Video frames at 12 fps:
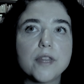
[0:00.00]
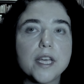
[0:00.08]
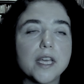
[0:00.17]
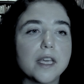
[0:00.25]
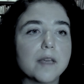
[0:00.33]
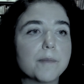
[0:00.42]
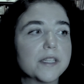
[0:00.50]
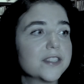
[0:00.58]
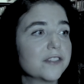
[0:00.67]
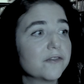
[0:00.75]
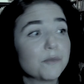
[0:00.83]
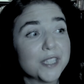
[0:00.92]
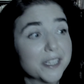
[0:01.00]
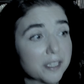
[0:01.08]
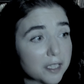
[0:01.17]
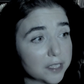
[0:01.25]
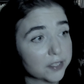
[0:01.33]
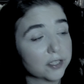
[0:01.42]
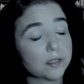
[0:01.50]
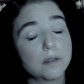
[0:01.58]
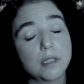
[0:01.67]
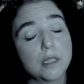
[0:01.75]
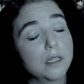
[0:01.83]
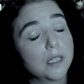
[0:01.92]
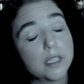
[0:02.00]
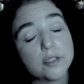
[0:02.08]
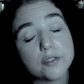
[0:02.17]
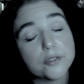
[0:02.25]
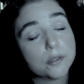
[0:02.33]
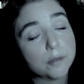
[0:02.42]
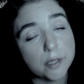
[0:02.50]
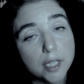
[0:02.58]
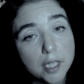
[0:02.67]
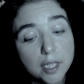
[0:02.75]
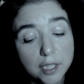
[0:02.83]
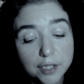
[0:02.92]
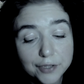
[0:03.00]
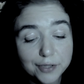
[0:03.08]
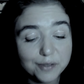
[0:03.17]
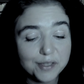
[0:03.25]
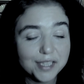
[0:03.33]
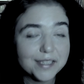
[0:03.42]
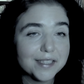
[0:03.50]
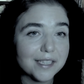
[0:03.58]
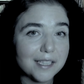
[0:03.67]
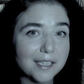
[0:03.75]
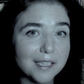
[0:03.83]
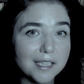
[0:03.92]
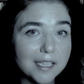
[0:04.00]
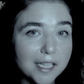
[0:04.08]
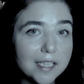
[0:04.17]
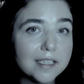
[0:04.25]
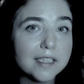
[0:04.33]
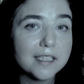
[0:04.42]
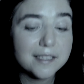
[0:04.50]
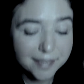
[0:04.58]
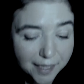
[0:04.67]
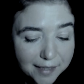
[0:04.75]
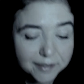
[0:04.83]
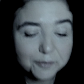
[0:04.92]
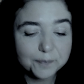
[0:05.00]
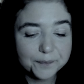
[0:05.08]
they perceive meters and so on. So it's a great insight.